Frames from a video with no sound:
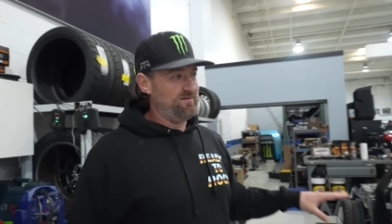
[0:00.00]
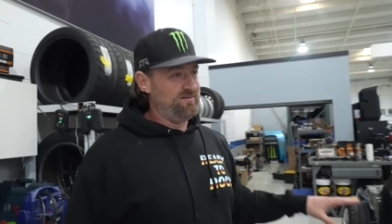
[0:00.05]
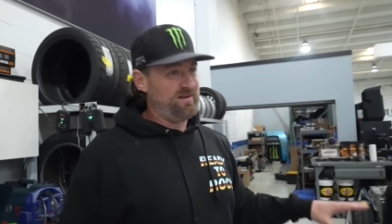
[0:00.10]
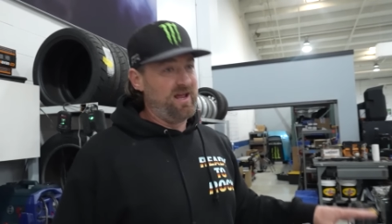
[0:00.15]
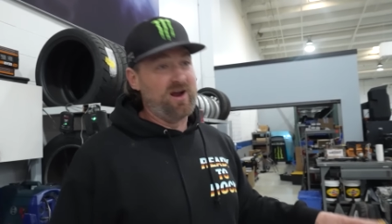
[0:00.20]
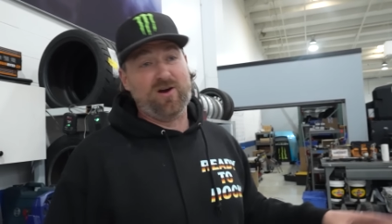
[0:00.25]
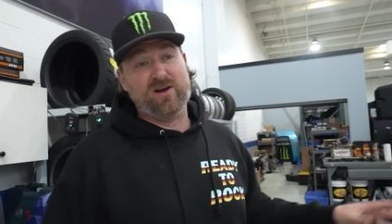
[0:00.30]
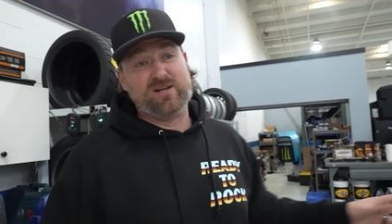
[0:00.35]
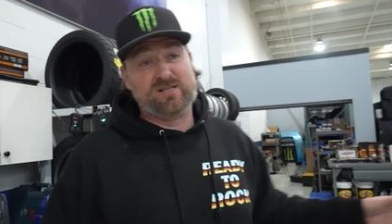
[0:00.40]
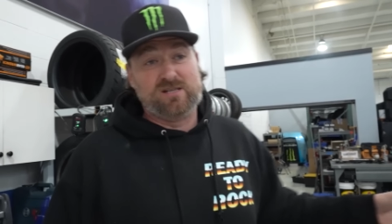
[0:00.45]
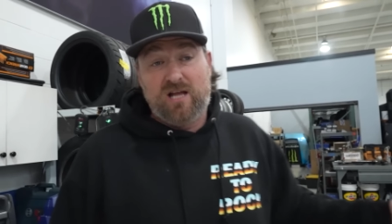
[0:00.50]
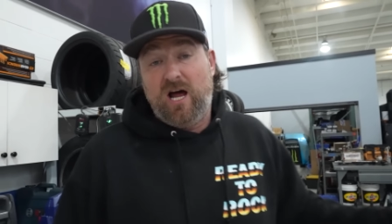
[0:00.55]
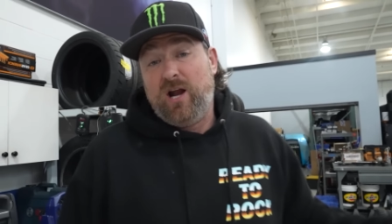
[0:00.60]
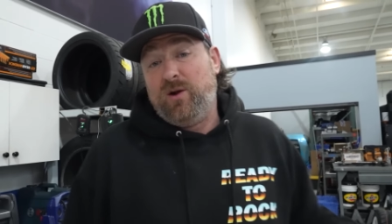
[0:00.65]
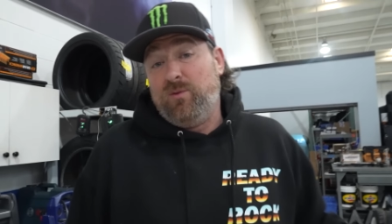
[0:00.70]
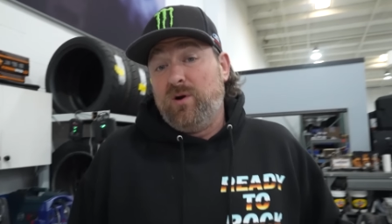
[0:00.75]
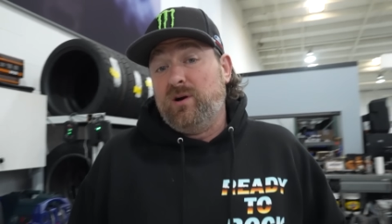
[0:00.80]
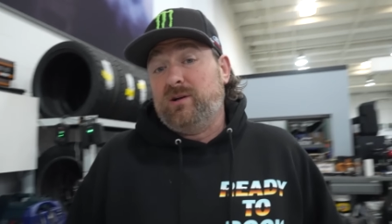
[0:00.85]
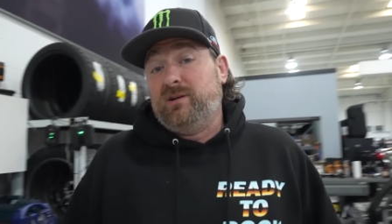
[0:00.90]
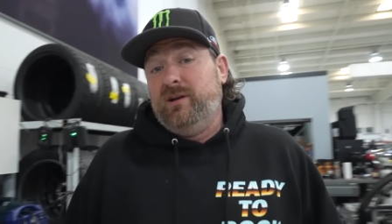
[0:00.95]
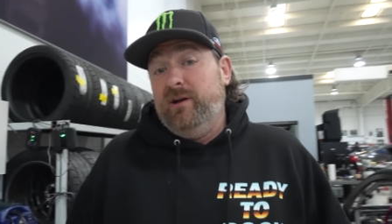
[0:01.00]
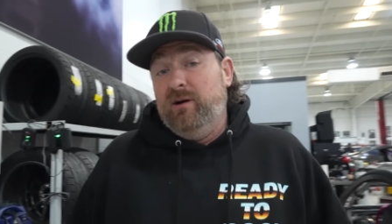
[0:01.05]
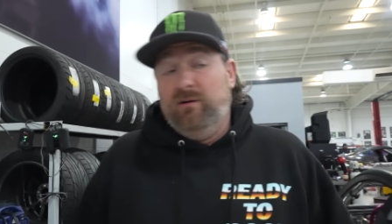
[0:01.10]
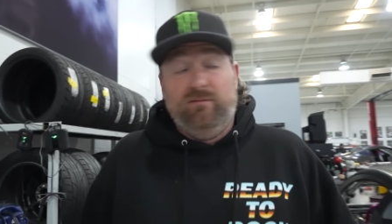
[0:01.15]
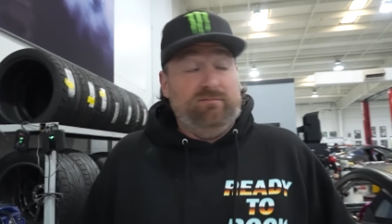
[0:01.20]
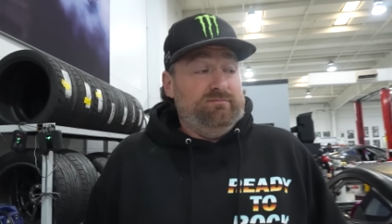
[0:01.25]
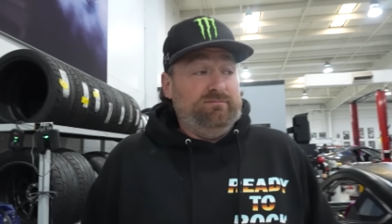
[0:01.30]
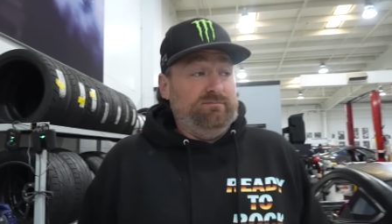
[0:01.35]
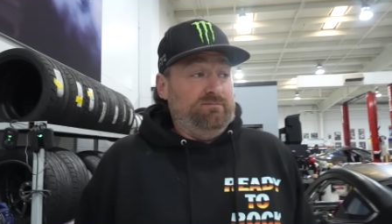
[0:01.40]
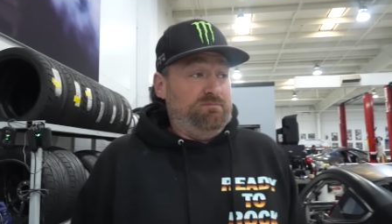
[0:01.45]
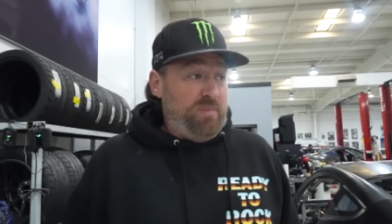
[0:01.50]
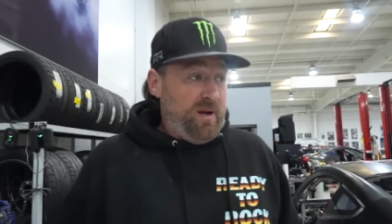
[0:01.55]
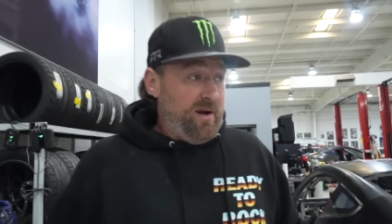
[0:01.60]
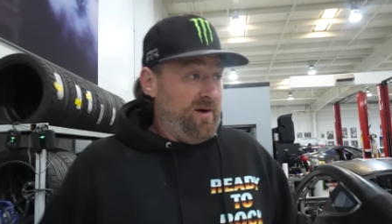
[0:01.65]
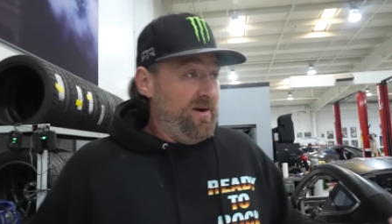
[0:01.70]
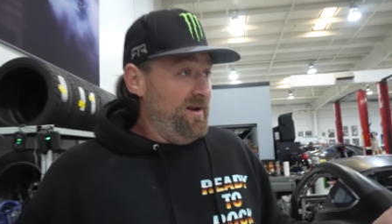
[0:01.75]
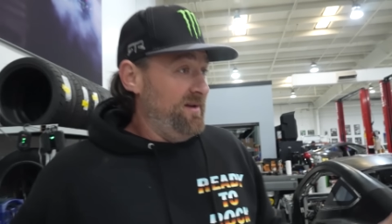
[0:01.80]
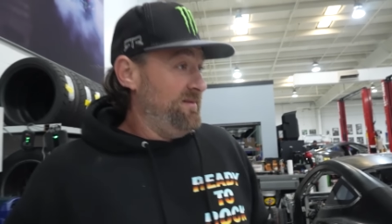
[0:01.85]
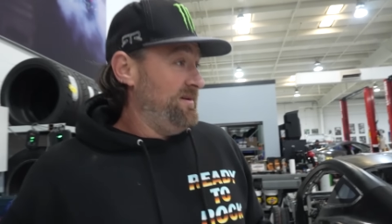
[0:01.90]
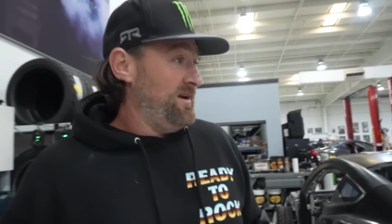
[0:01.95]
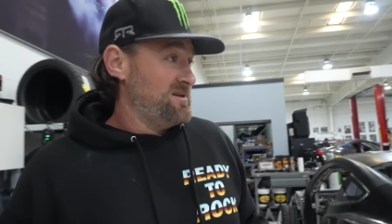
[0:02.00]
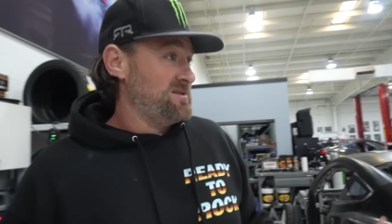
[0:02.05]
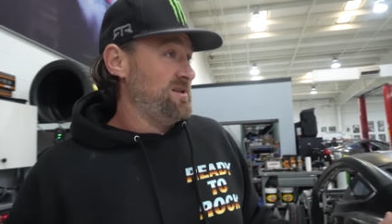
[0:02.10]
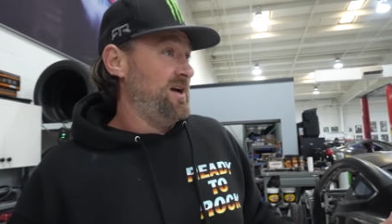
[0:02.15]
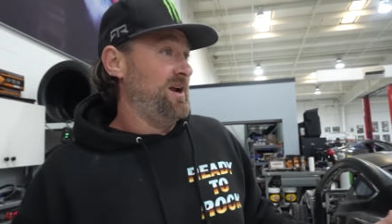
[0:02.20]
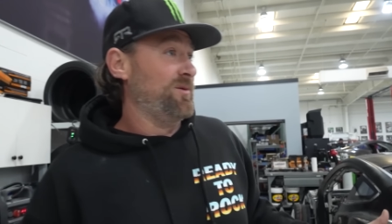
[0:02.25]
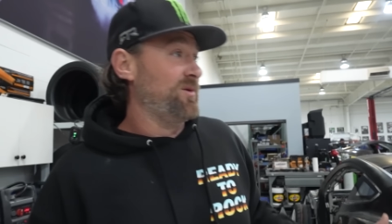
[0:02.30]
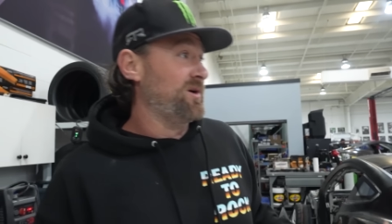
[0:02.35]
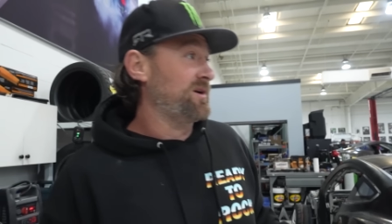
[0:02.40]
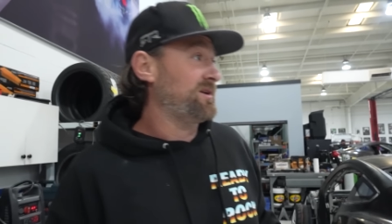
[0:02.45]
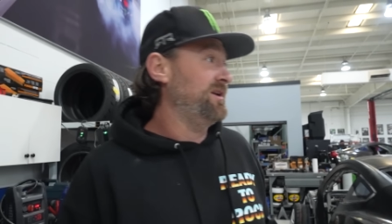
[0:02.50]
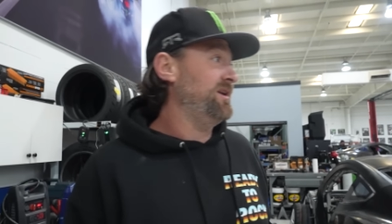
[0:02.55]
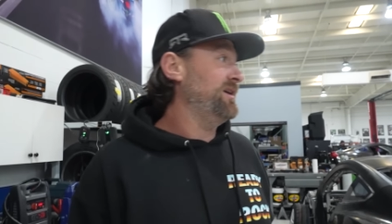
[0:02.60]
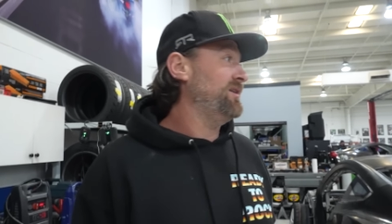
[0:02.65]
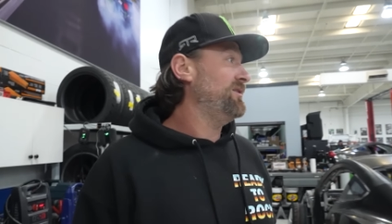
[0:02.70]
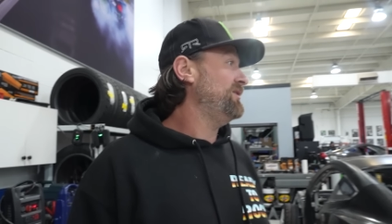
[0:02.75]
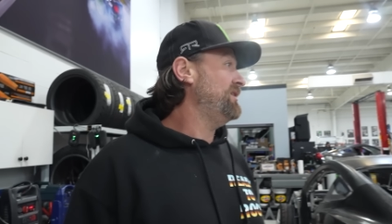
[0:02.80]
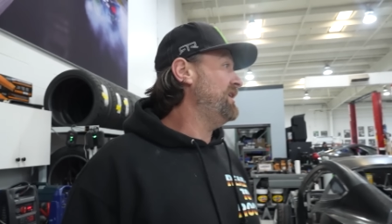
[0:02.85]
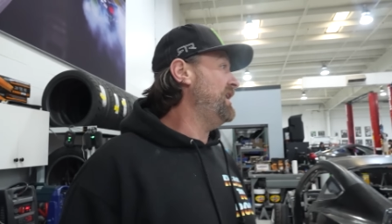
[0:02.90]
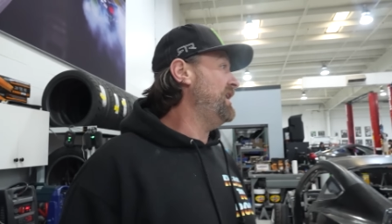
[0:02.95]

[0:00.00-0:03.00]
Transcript: There is a lot of work to do, period. There's a lot of work to do.